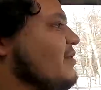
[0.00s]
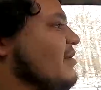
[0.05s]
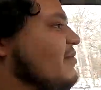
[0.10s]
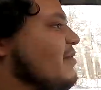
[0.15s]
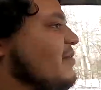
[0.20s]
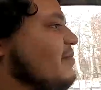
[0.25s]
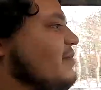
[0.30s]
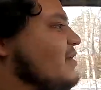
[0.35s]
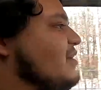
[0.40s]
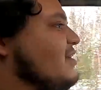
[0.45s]

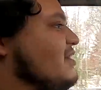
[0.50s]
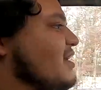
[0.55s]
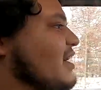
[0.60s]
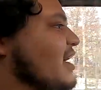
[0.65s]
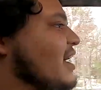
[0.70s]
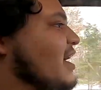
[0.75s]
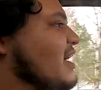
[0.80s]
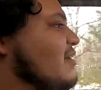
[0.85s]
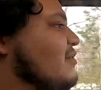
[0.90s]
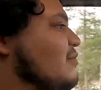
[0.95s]
remember, but
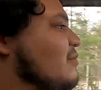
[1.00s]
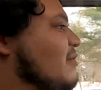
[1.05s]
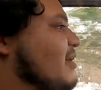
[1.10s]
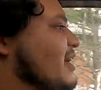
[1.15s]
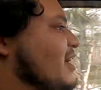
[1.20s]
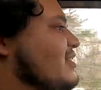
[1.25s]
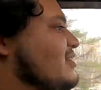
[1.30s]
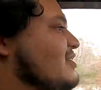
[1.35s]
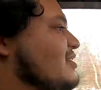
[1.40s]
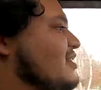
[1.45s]
I had a
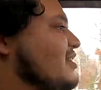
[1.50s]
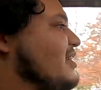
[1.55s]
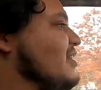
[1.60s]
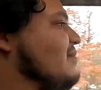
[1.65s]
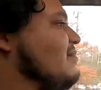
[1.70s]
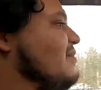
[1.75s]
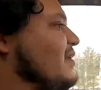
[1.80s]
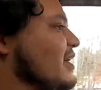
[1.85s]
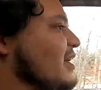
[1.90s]
red Jeep